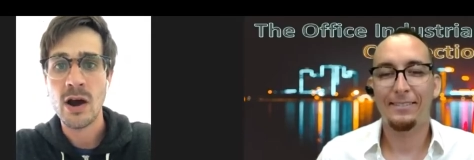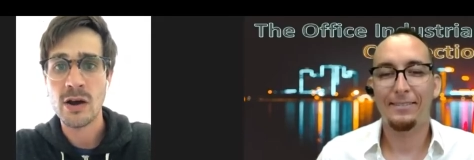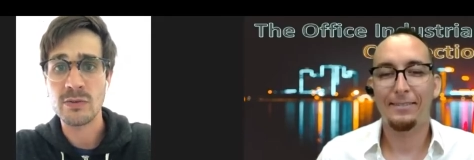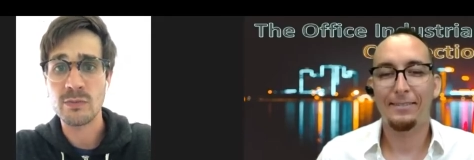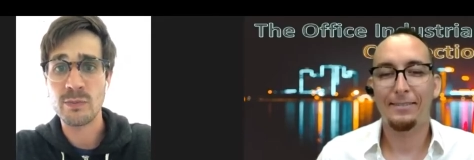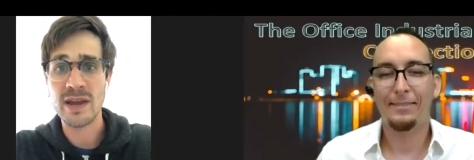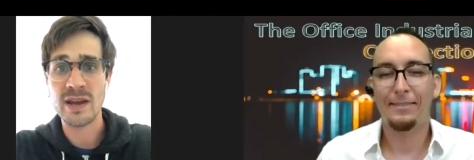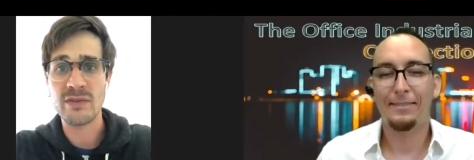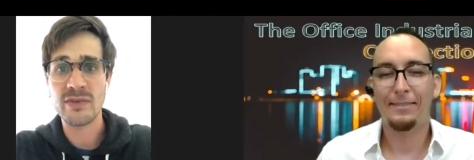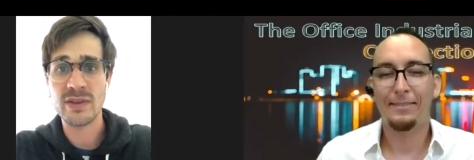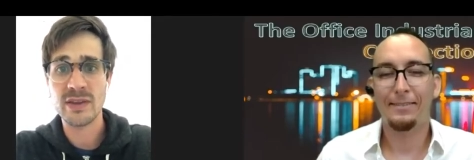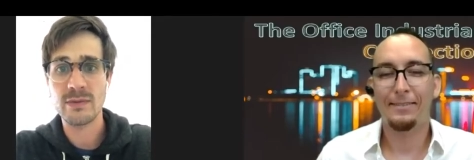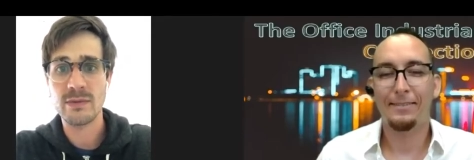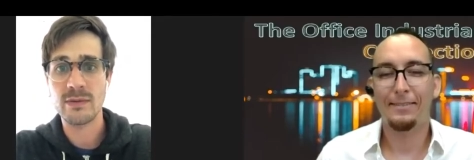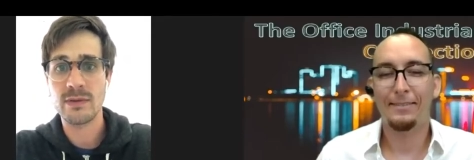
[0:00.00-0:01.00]

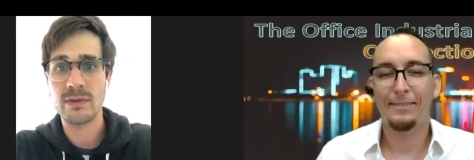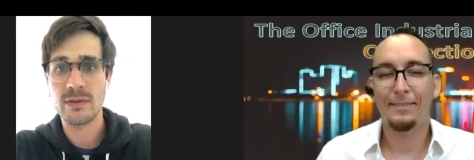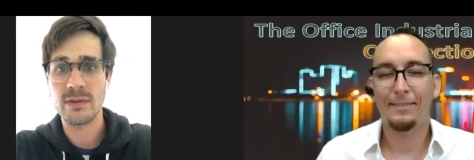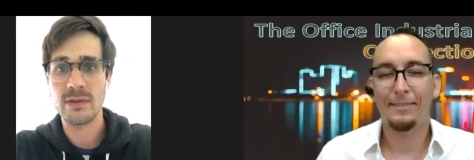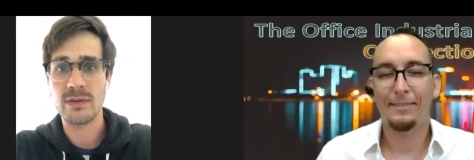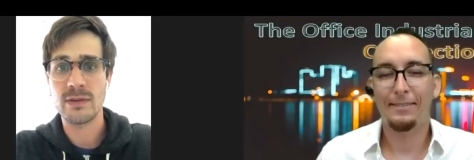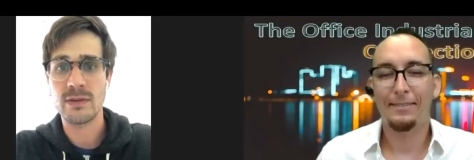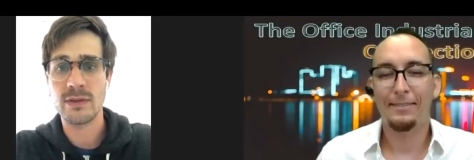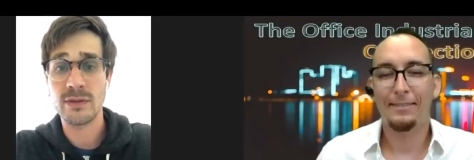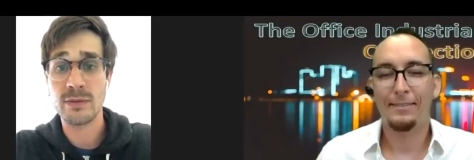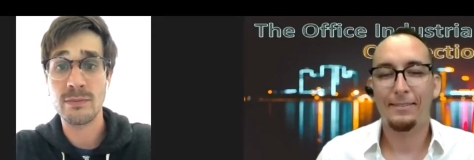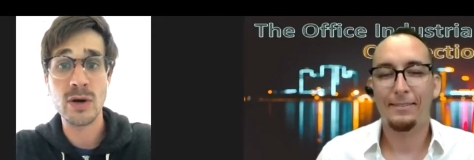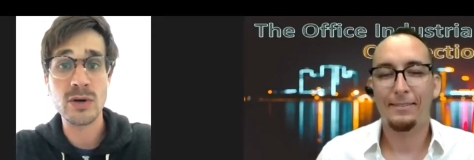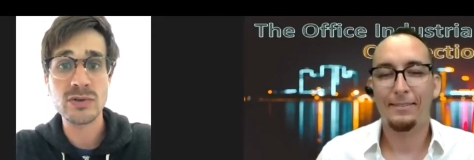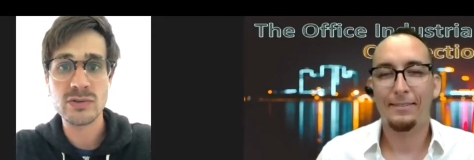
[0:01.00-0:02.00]
Speaker 1: benefit th- the
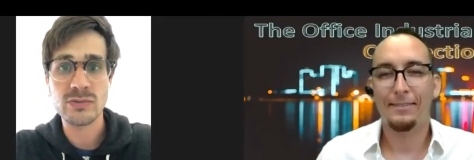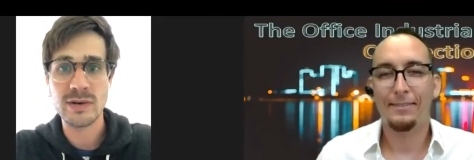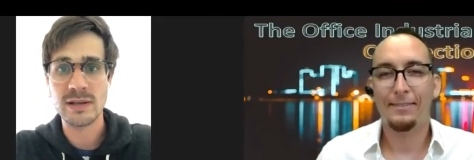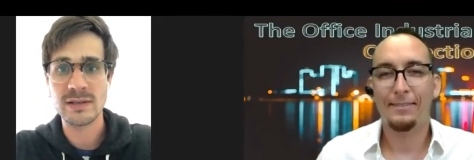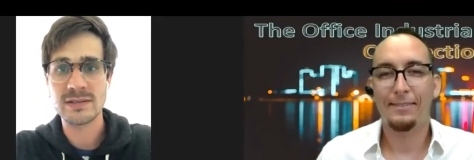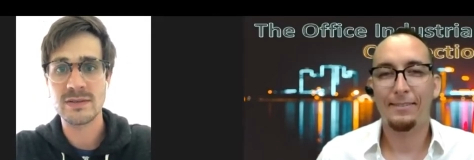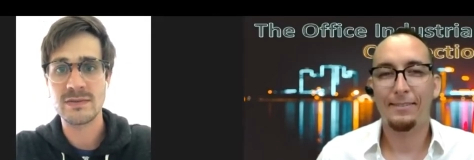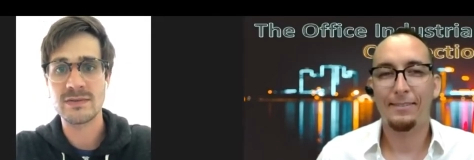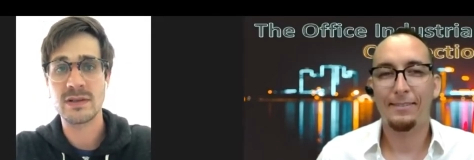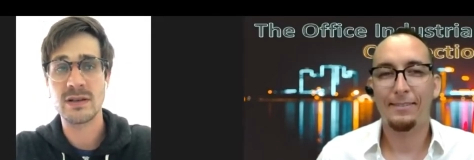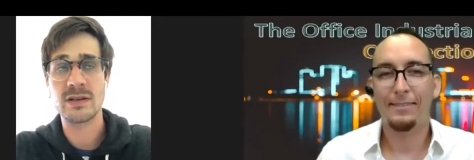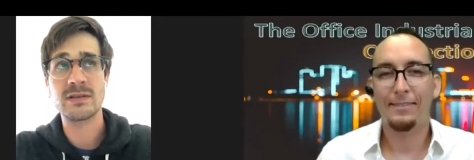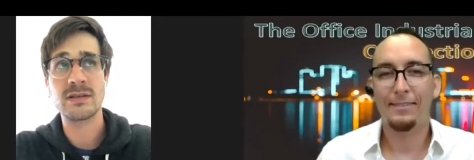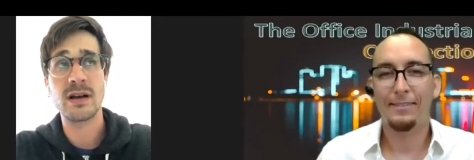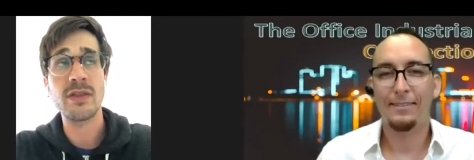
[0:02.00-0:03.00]
most relative to,
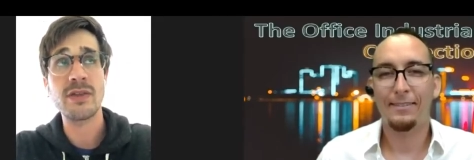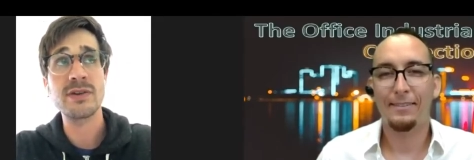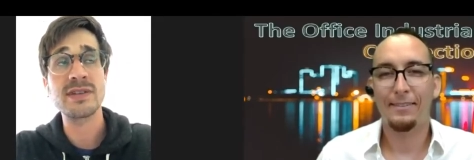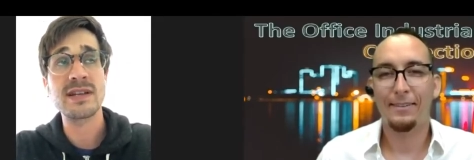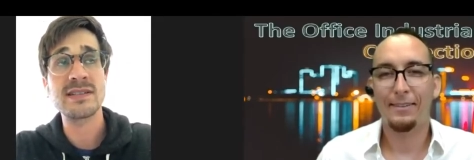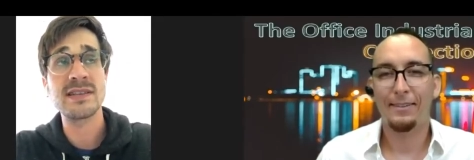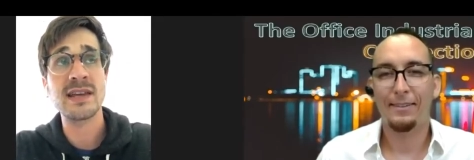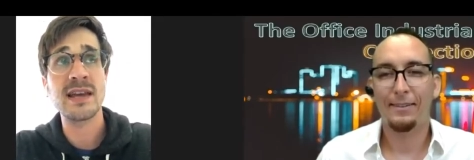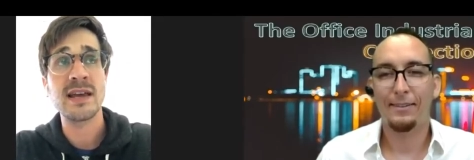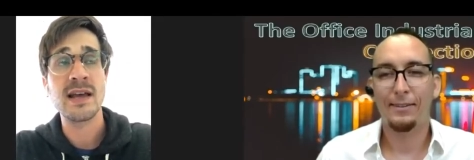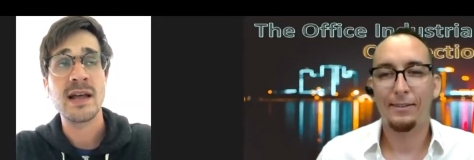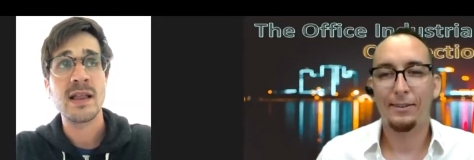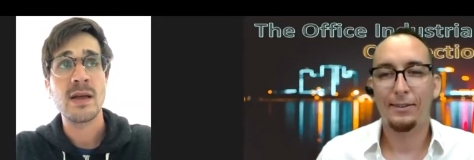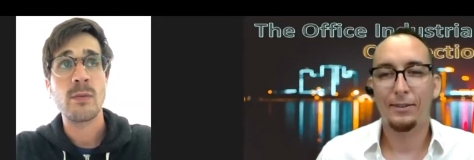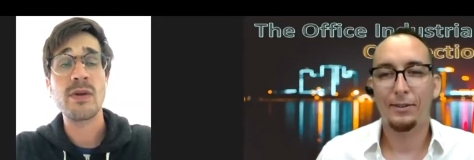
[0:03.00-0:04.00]
to others. I'd say
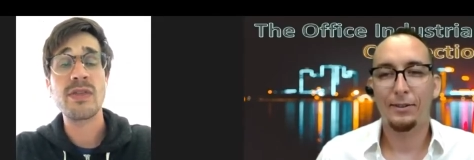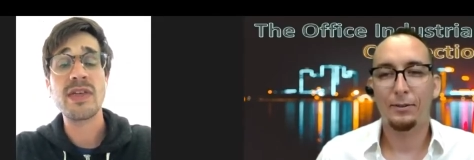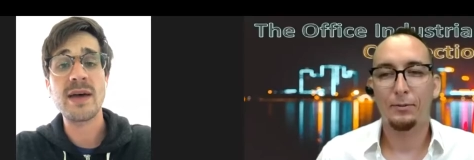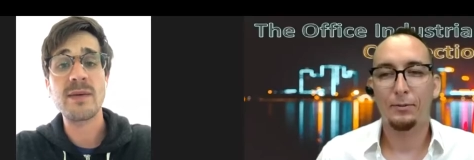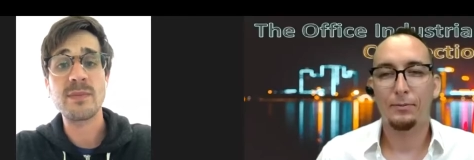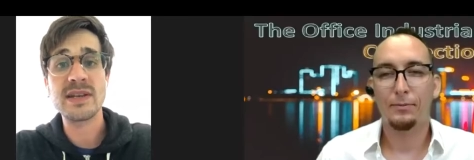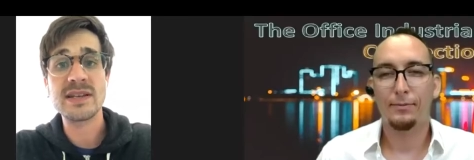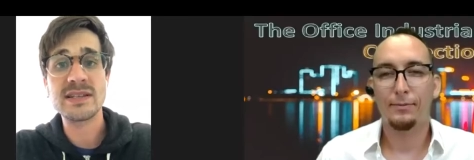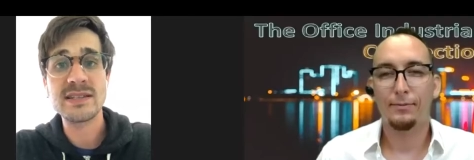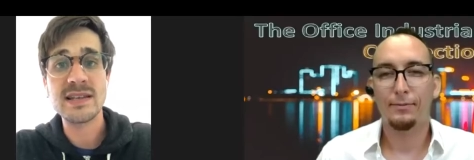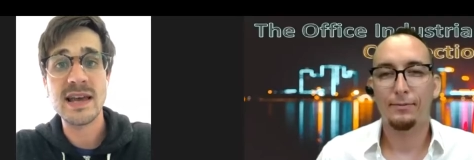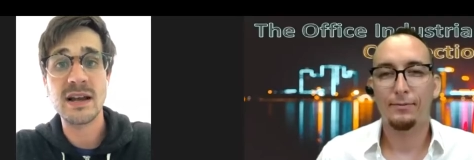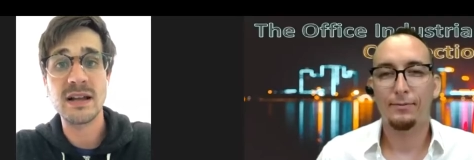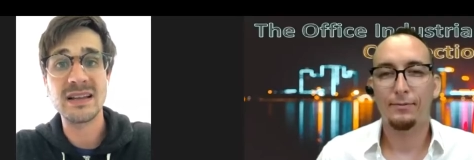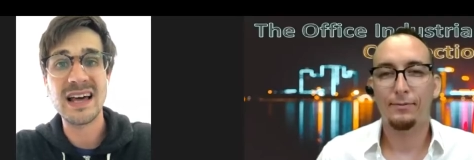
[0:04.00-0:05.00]
with that being
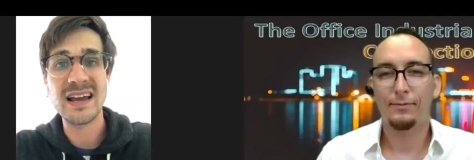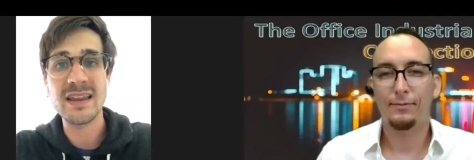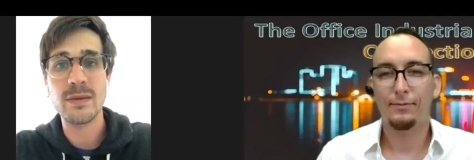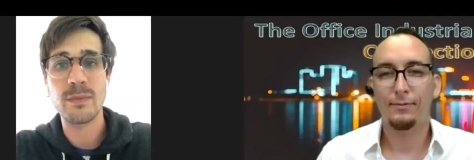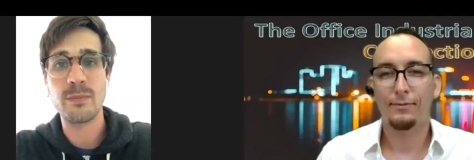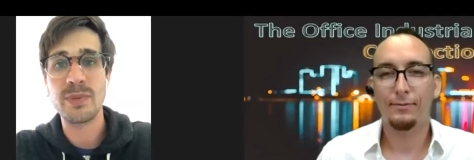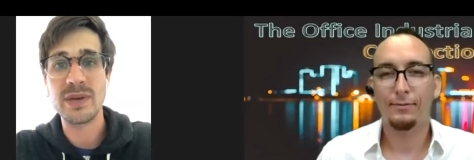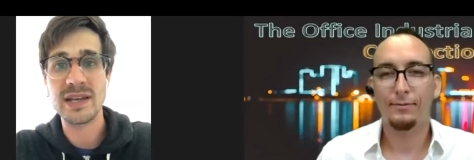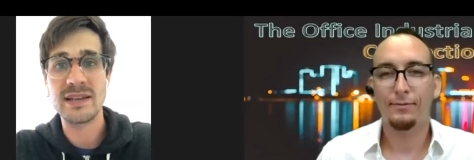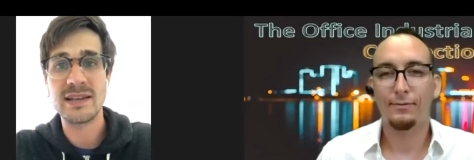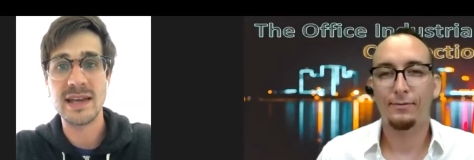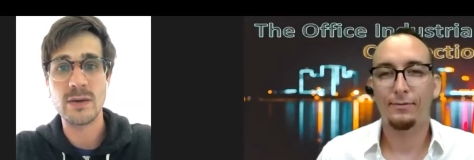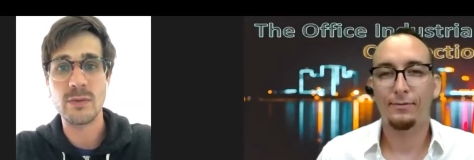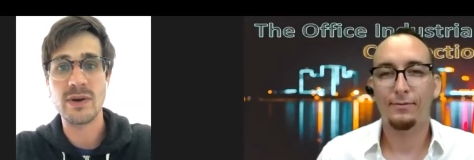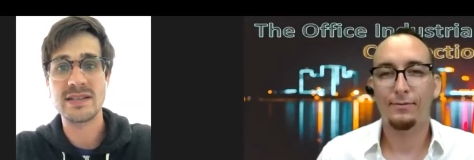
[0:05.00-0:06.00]
said, a lot of the big
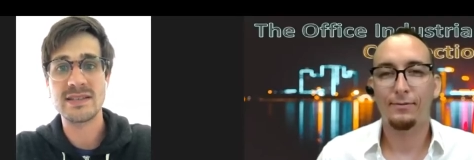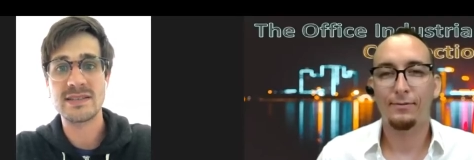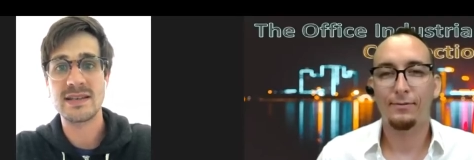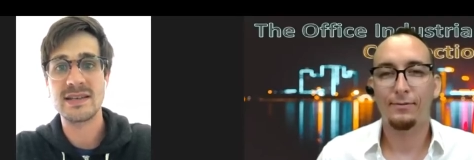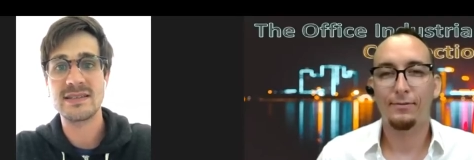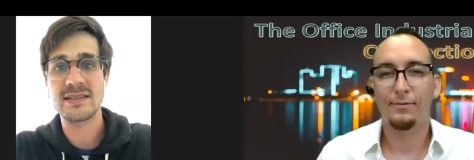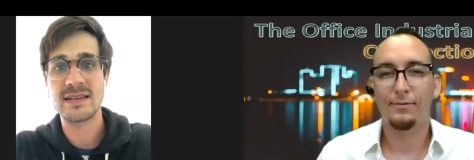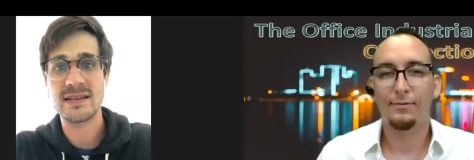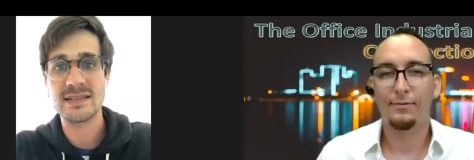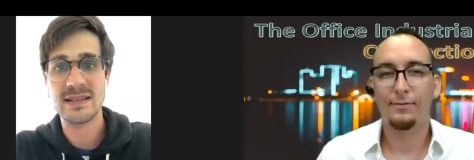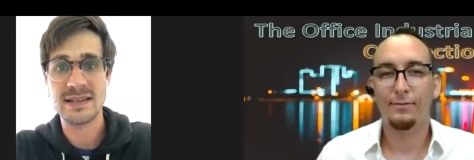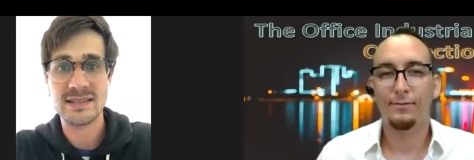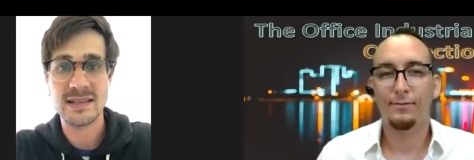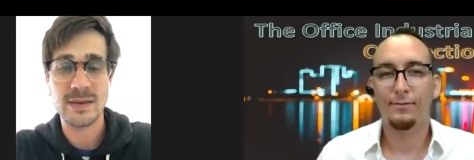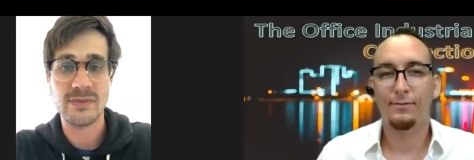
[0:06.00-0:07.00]
gateway cities, cities
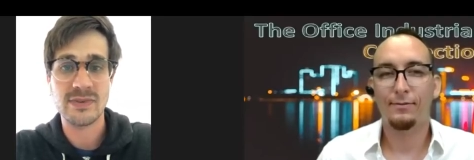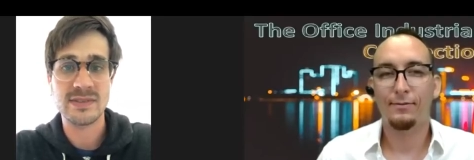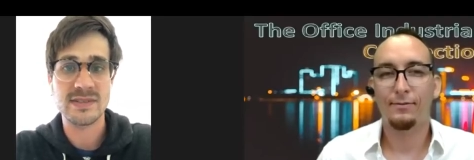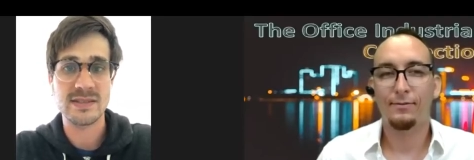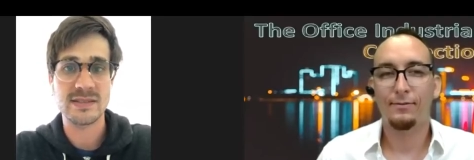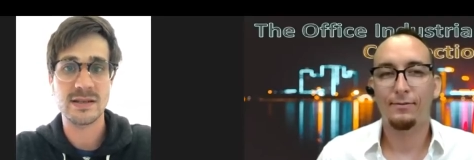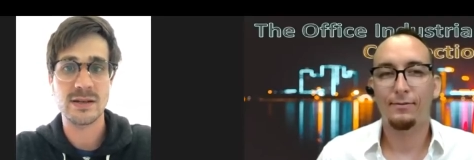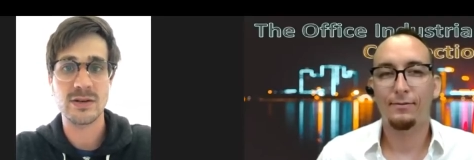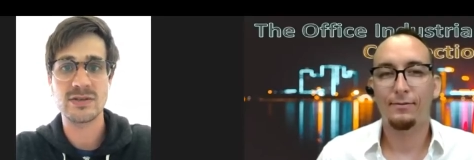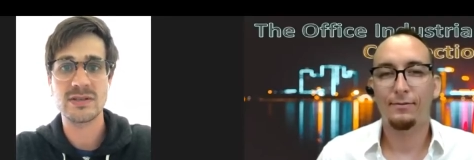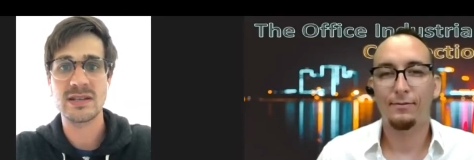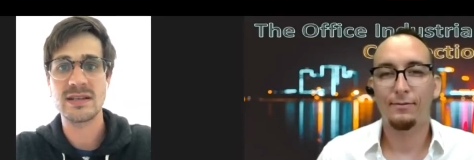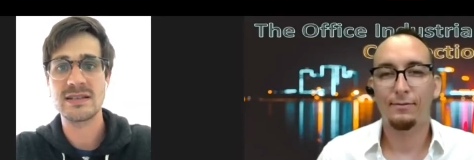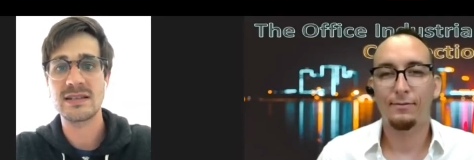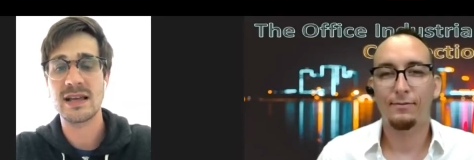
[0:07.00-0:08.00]
like San Francisco,
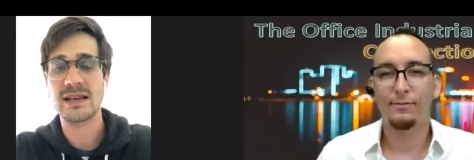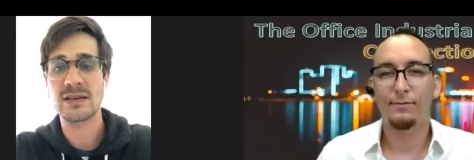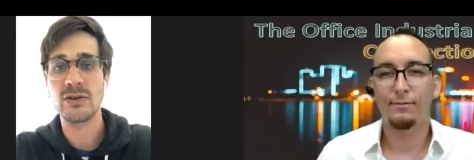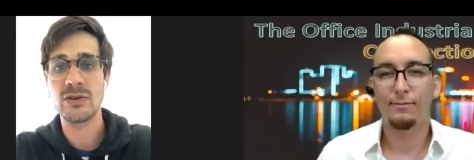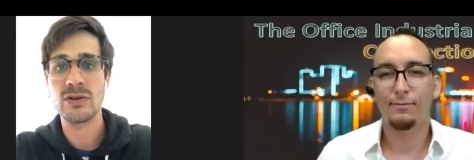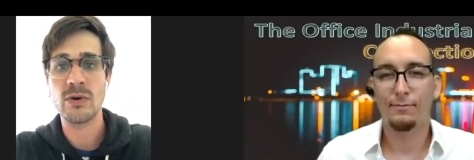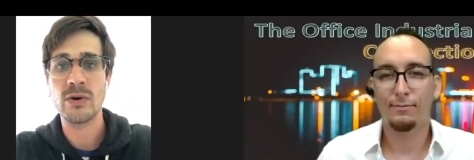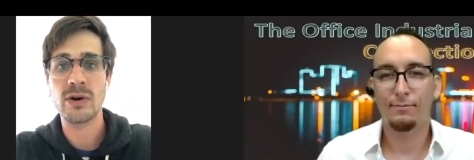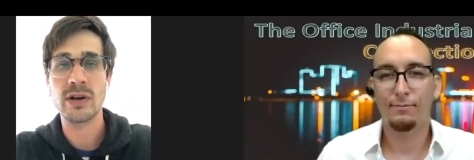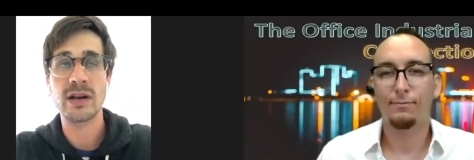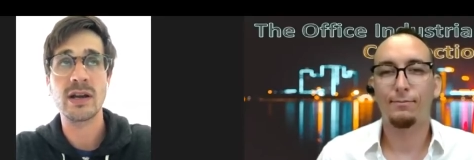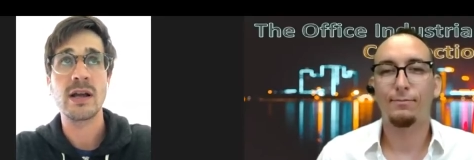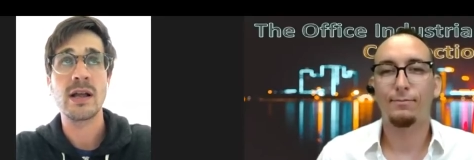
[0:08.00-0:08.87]
cities like New York,